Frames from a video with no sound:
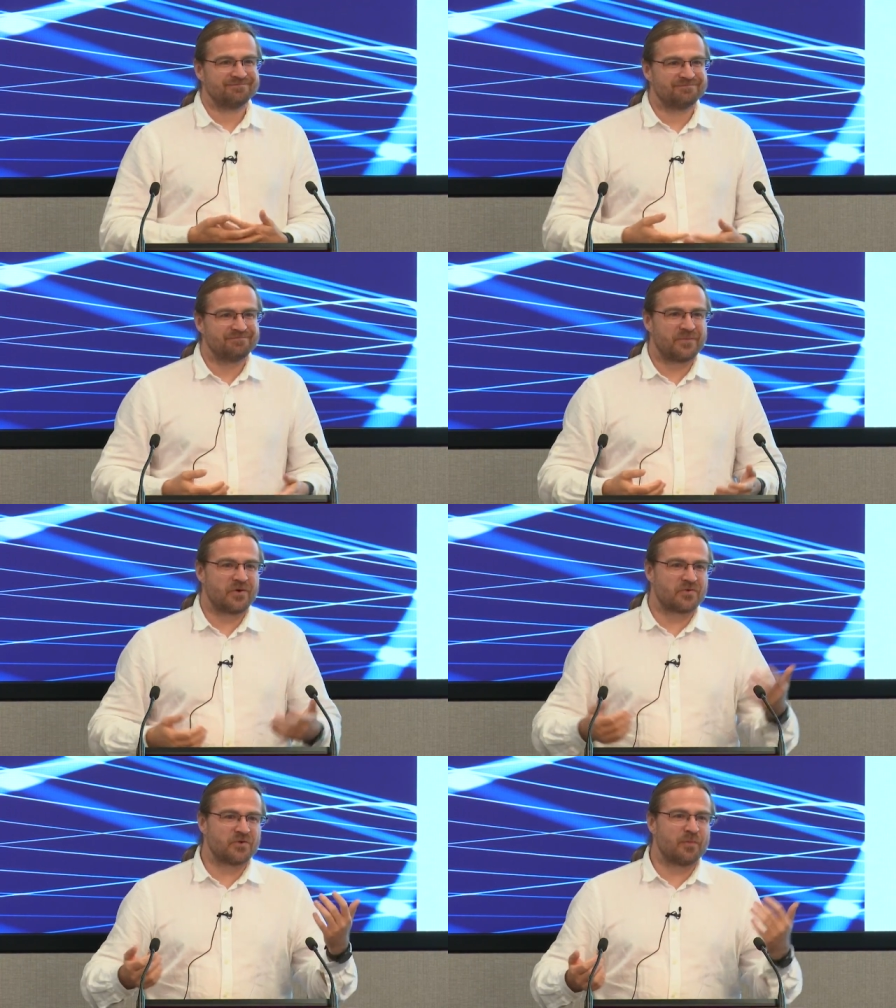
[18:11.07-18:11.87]

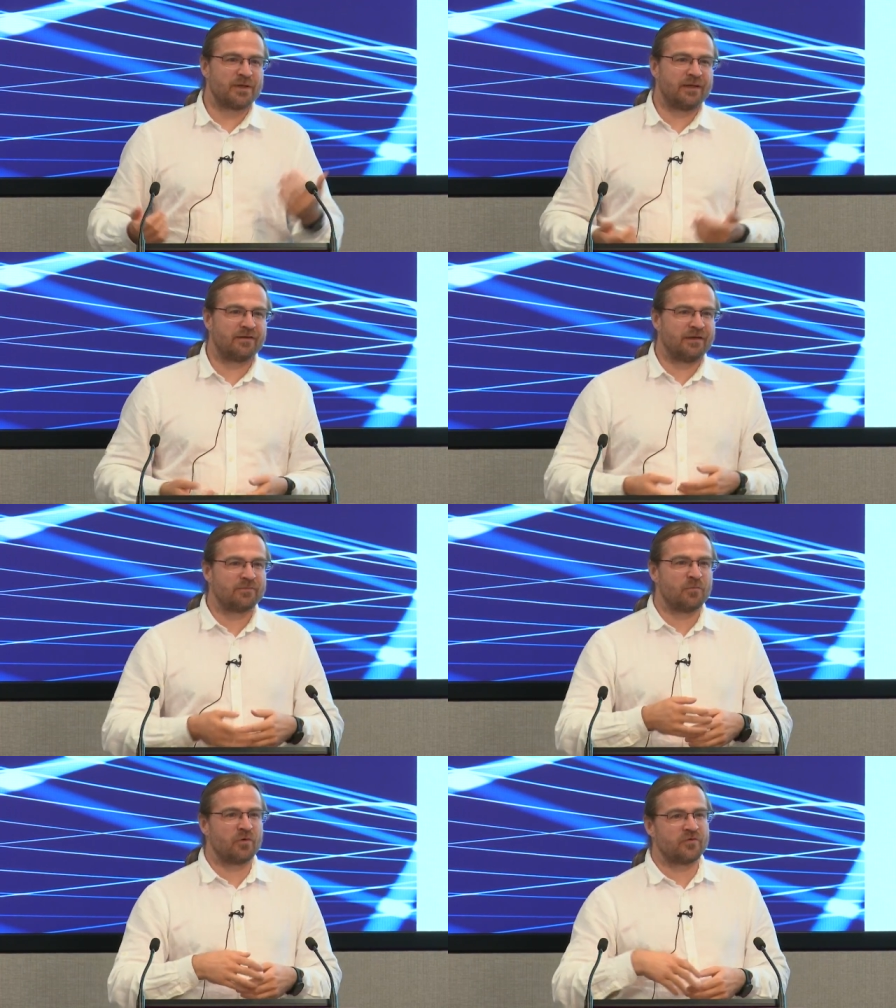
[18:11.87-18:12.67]
Because nobody needs
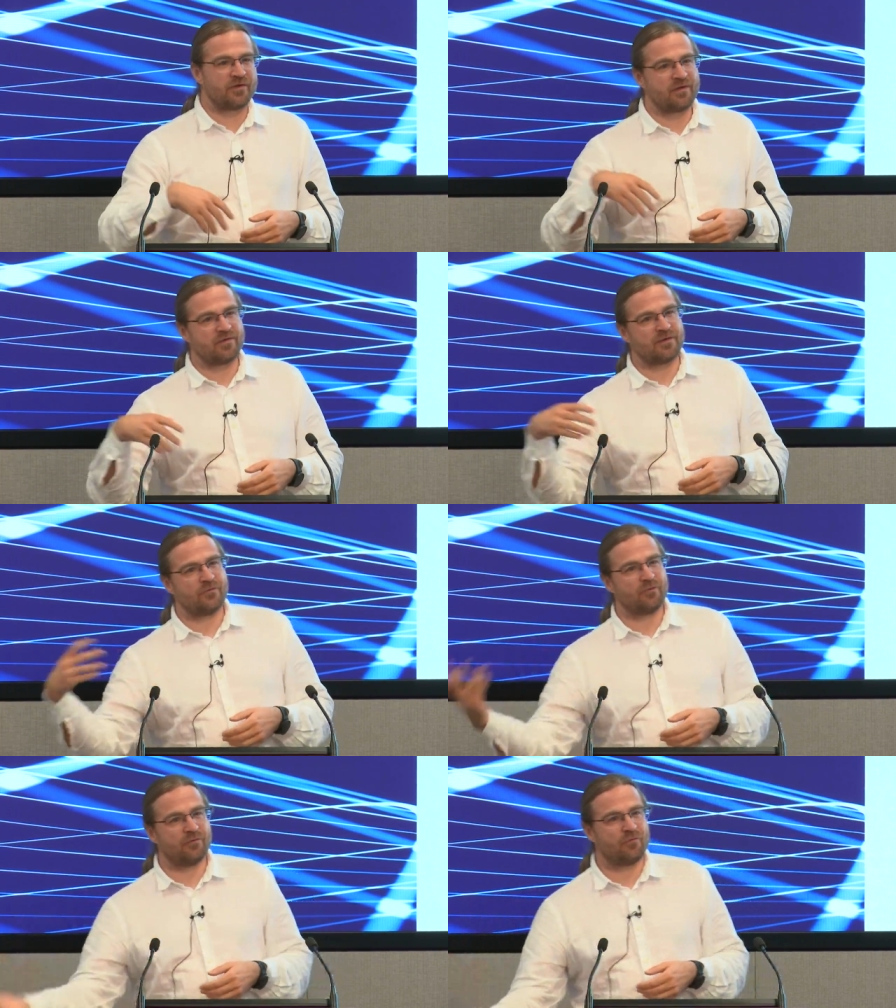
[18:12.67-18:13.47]
more than
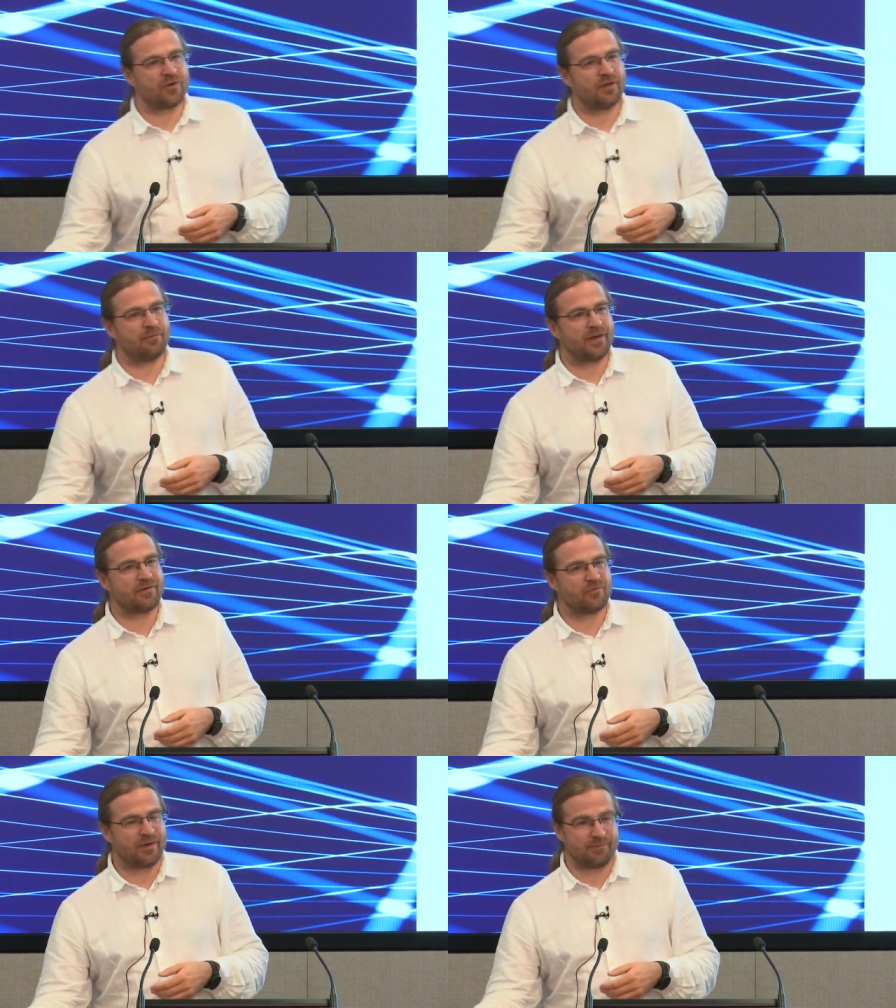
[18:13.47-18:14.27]
604 kilobytes
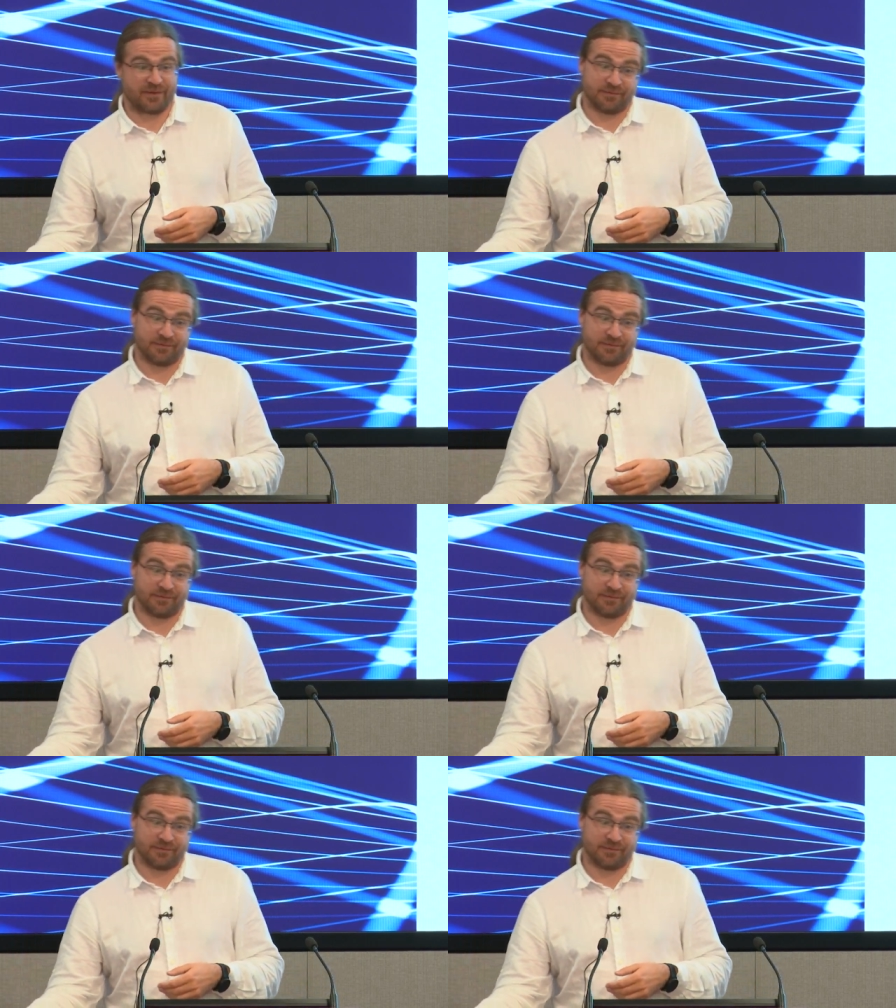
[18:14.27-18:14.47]
of RAM, huh?